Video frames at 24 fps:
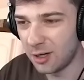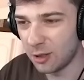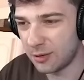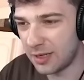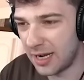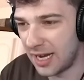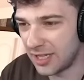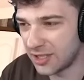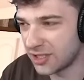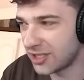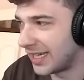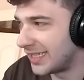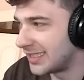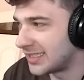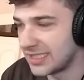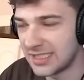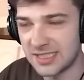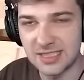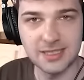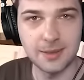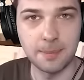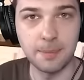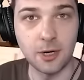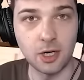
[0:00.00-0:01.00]
Oh gosh, guys,
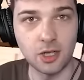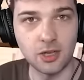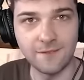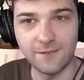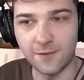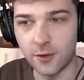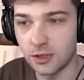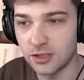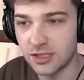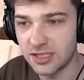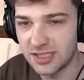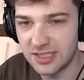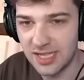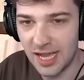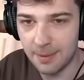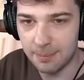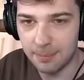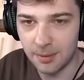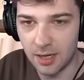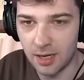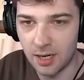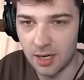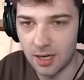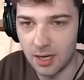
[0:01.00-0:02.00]
this is a part of the first
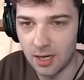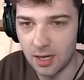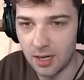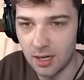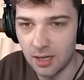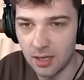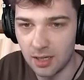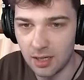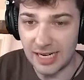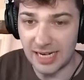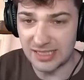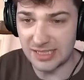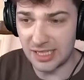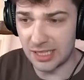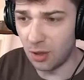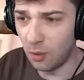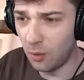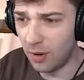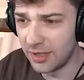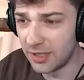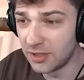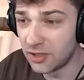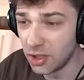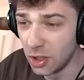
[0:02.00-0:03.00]
step. Uh, guys, I
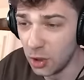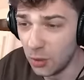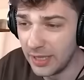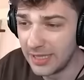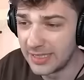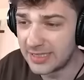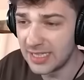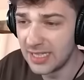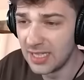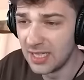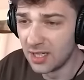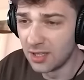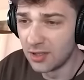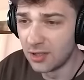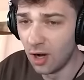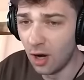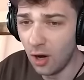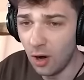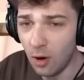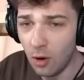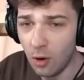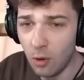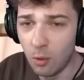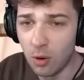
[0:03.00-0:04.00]
don't wanna do it.
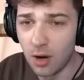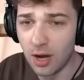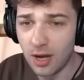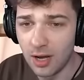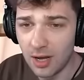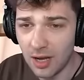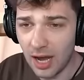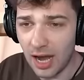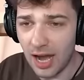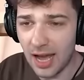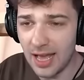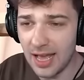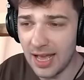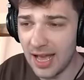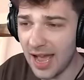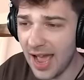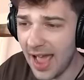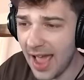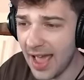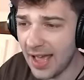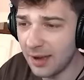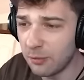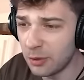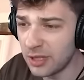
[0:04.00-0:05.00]
No,
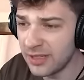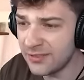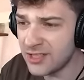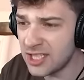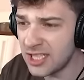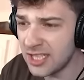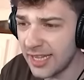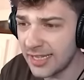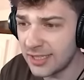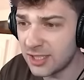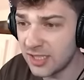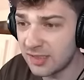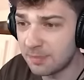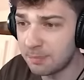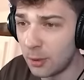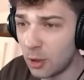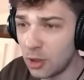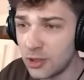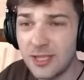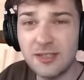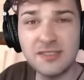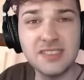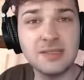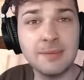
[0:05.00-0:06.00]
I, I, what if she like just
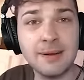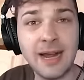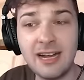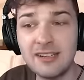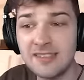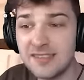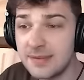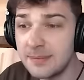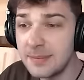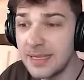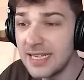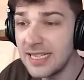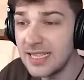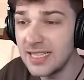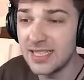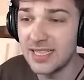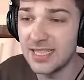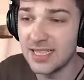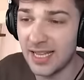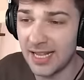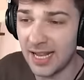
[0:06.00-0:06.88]
bulldozed my house immediately?